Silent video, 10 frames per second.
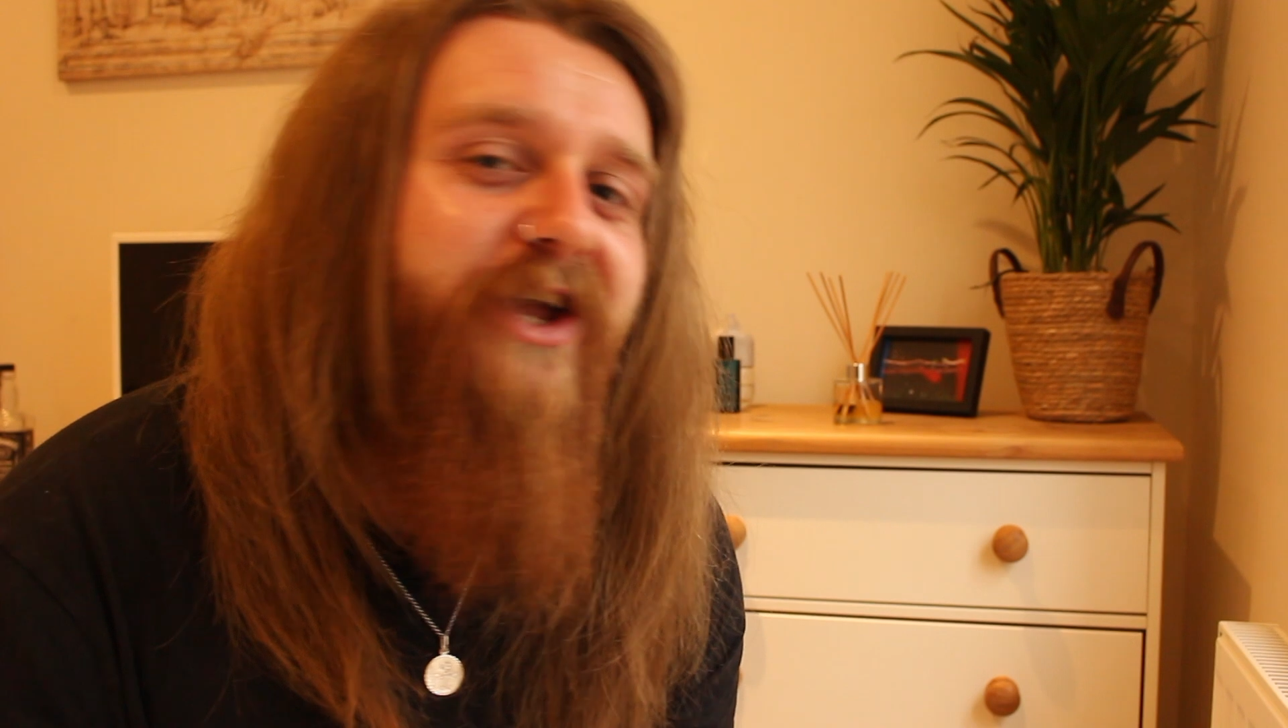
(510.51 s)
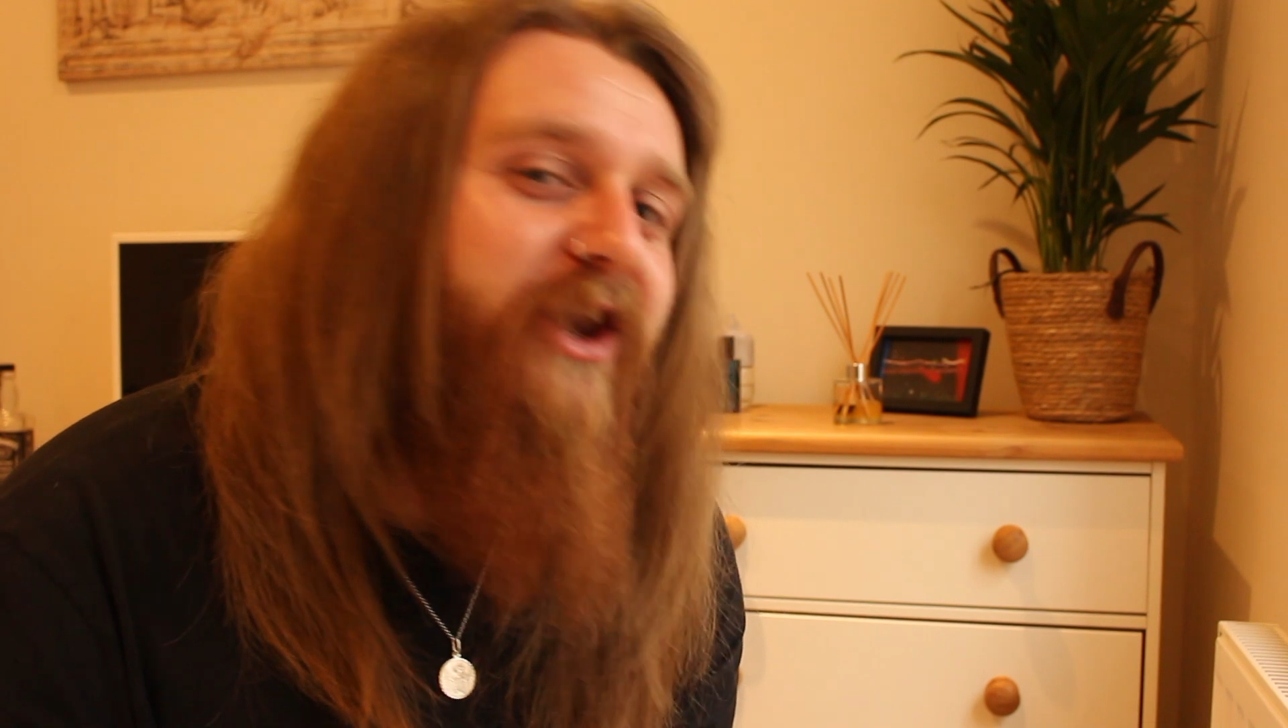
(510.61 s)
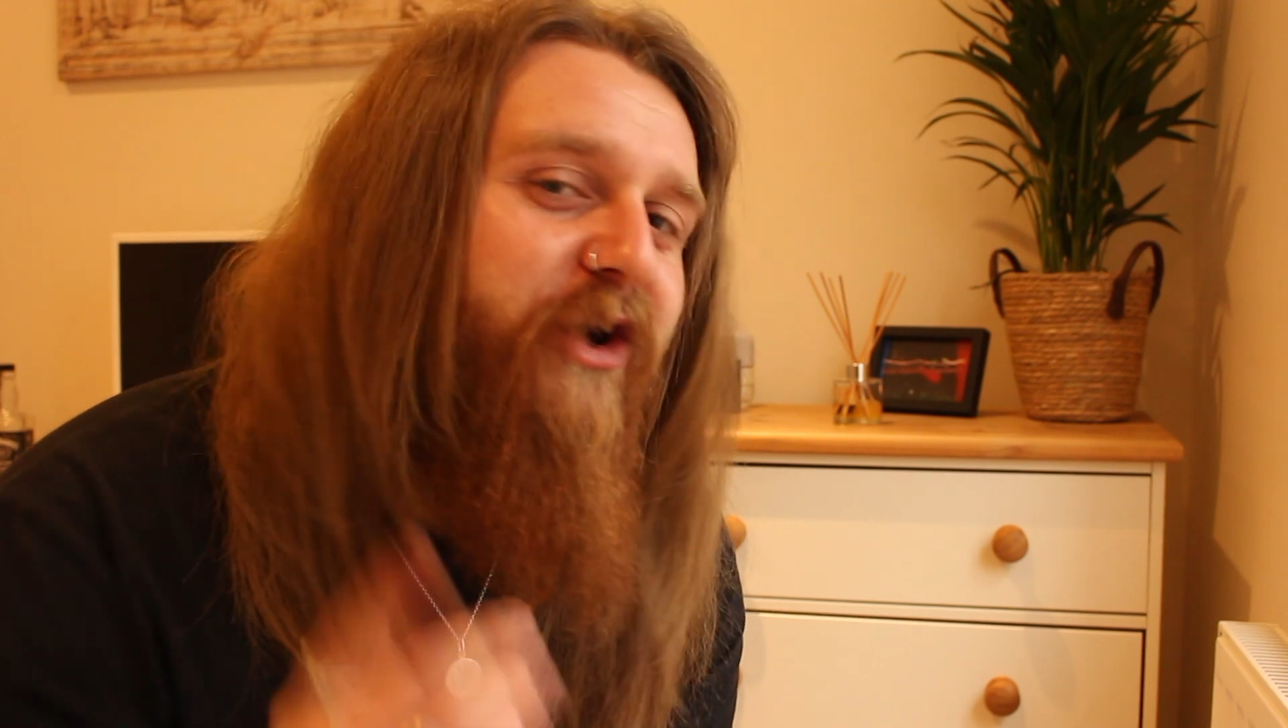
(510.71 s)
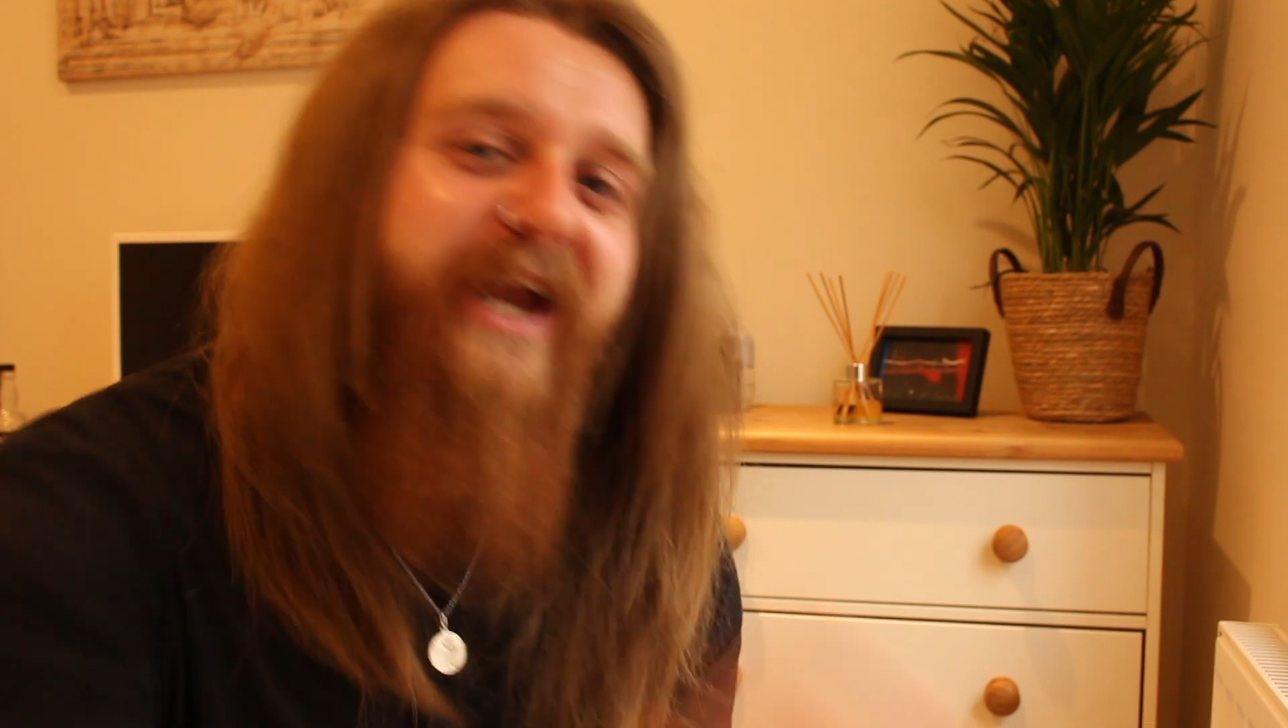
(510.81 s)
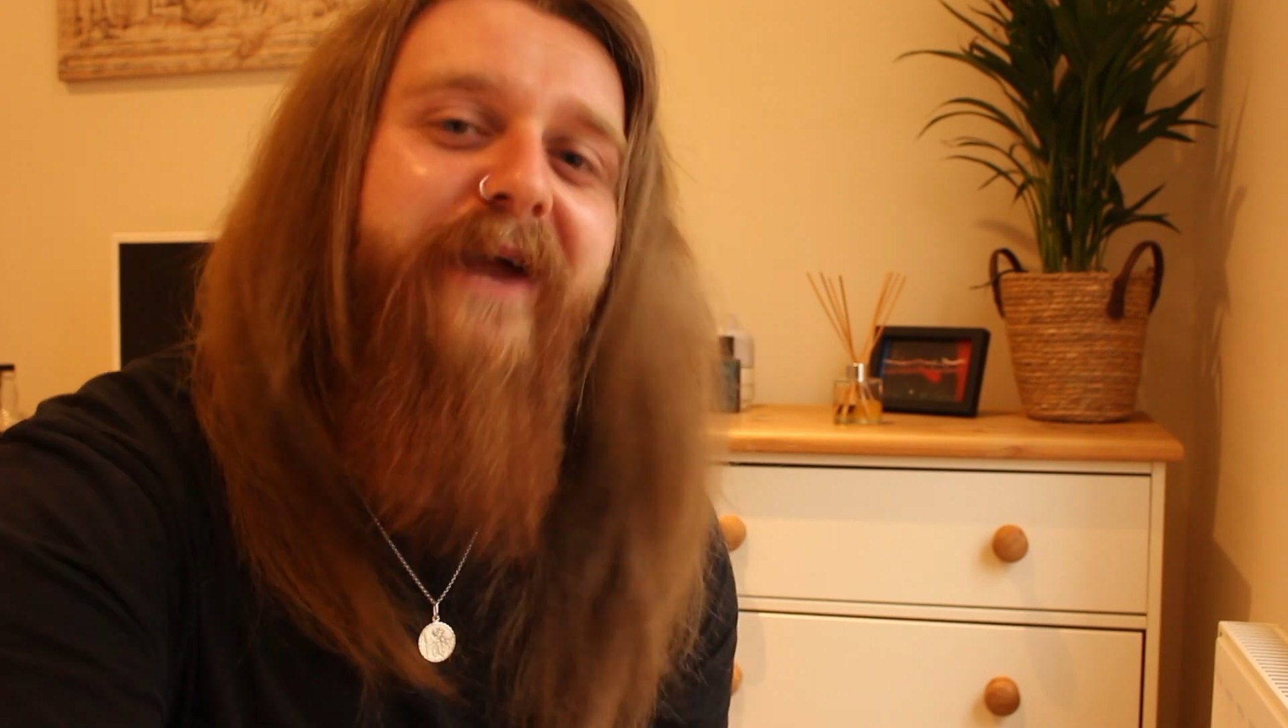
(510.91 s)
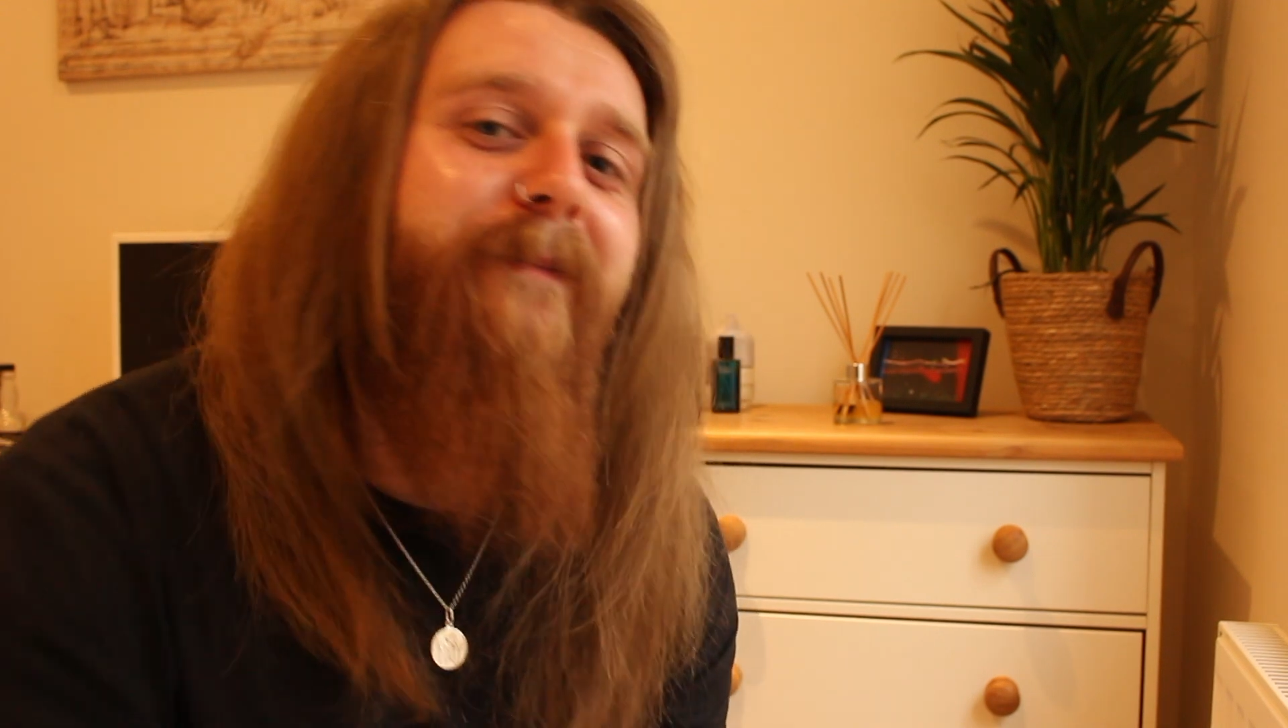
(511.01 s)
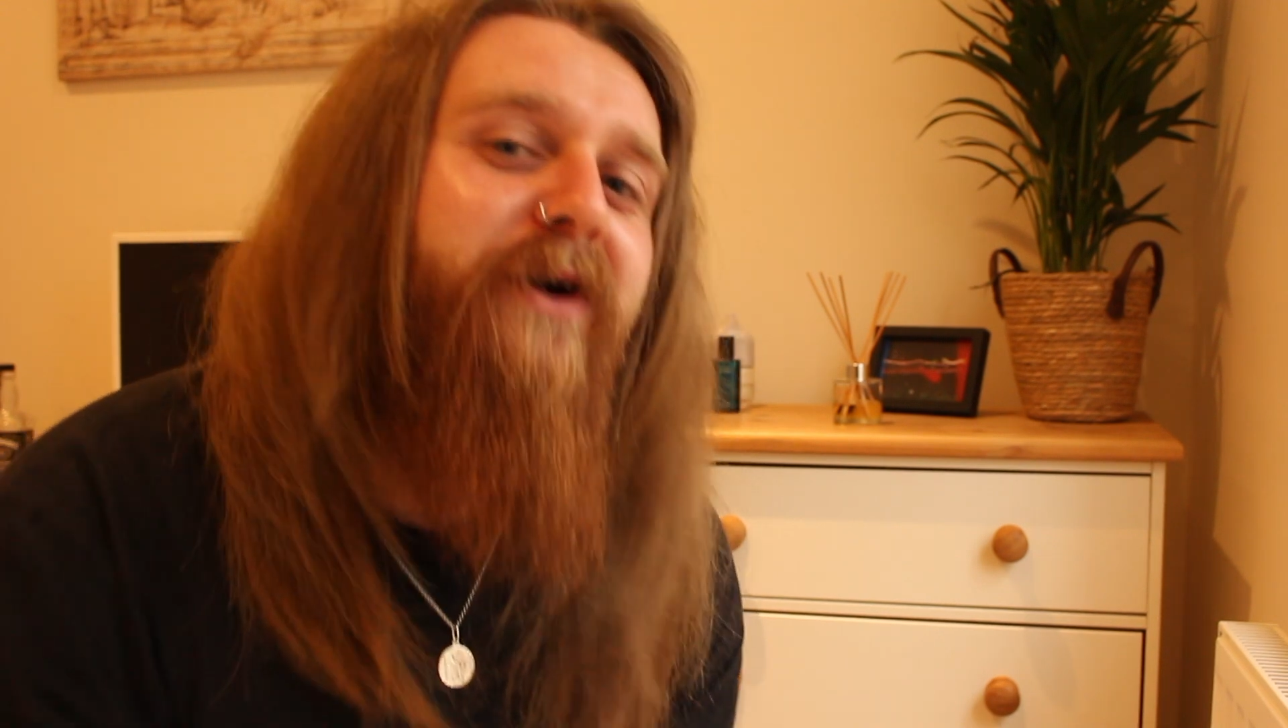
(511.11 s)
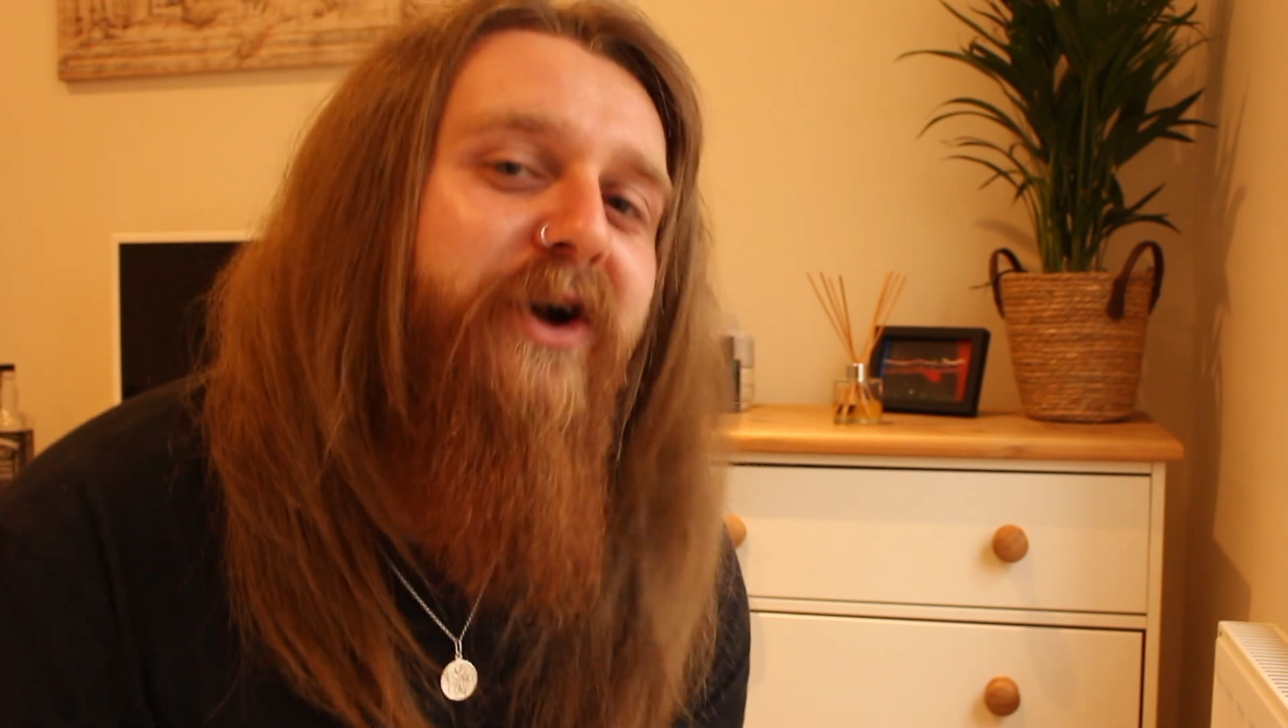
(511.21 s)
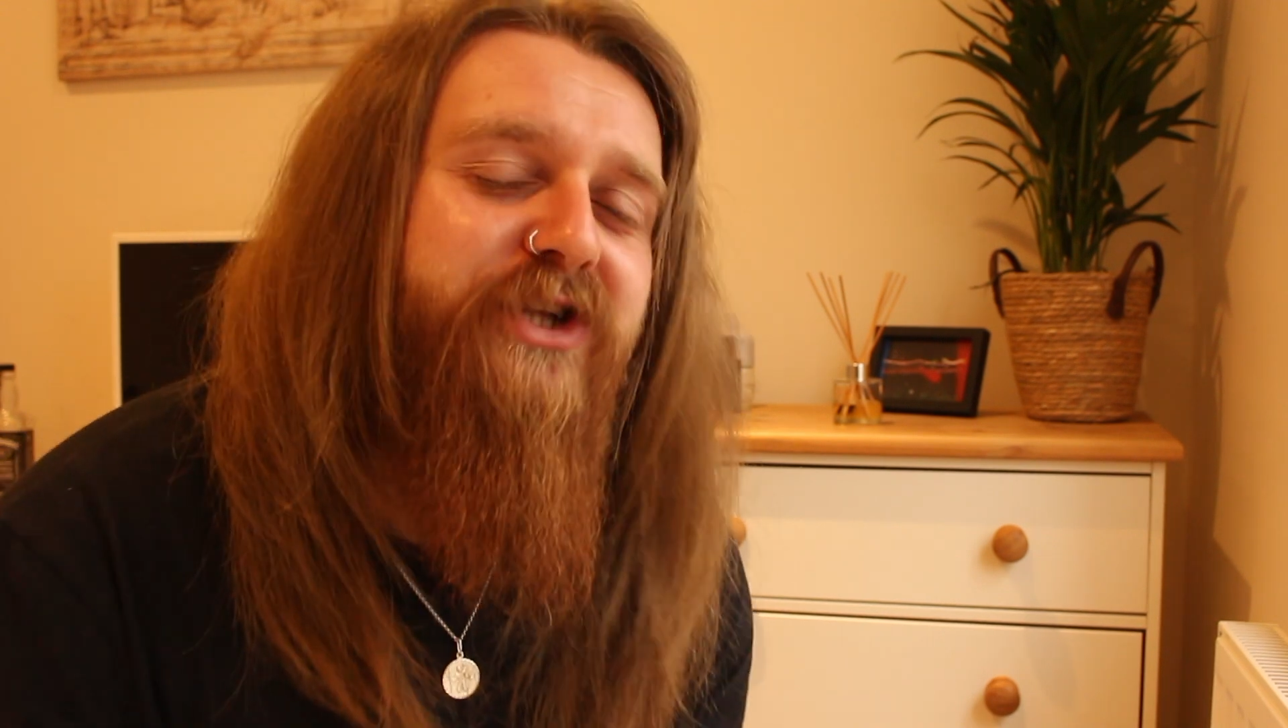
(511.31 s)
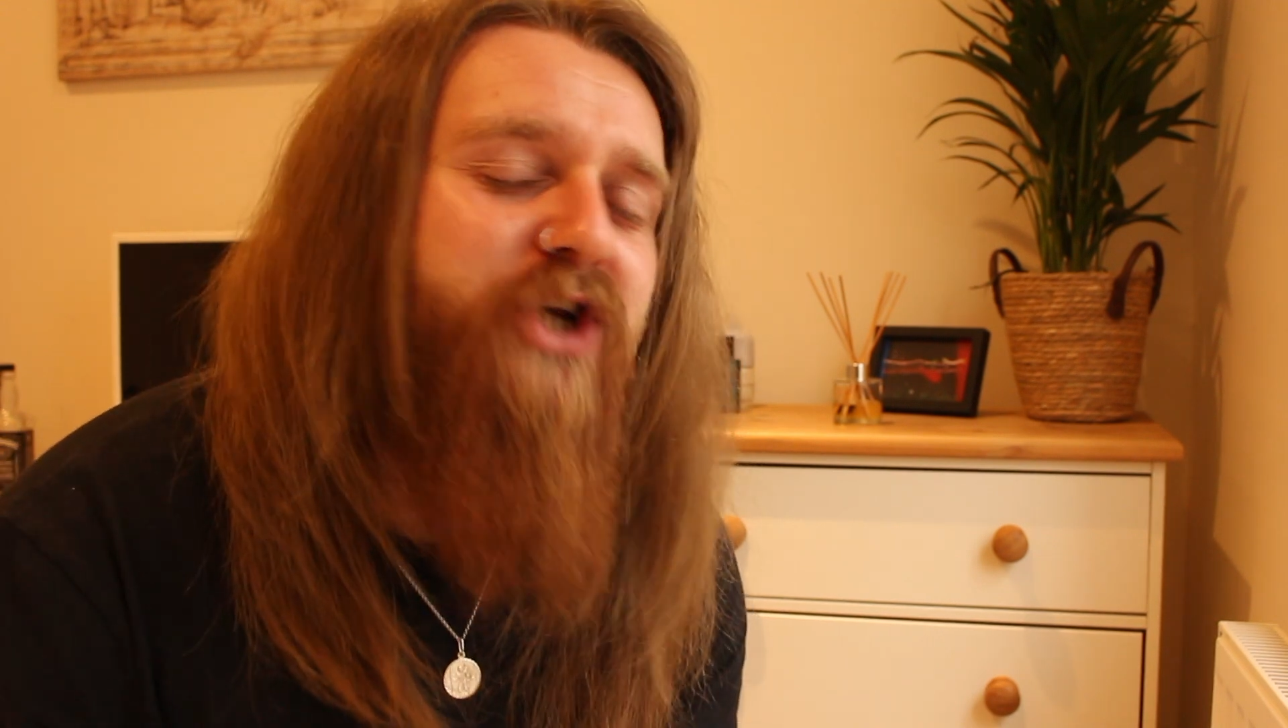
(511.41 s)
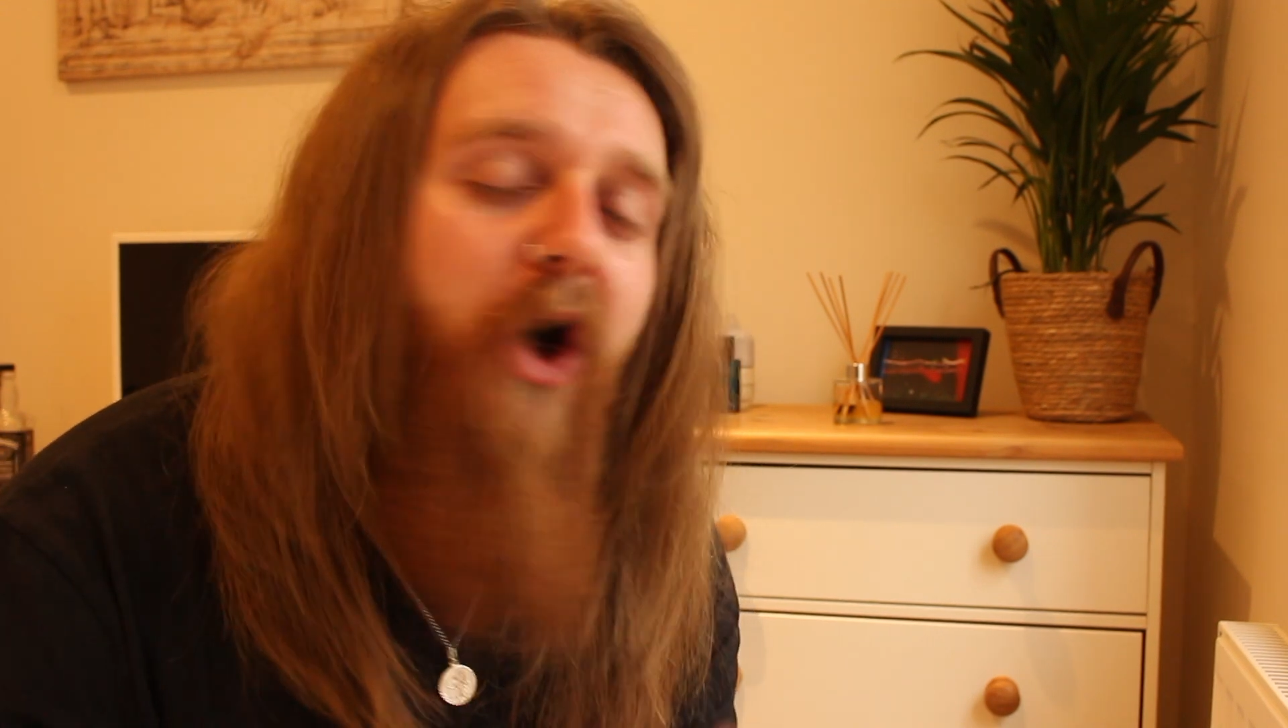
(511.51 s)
looking at merch,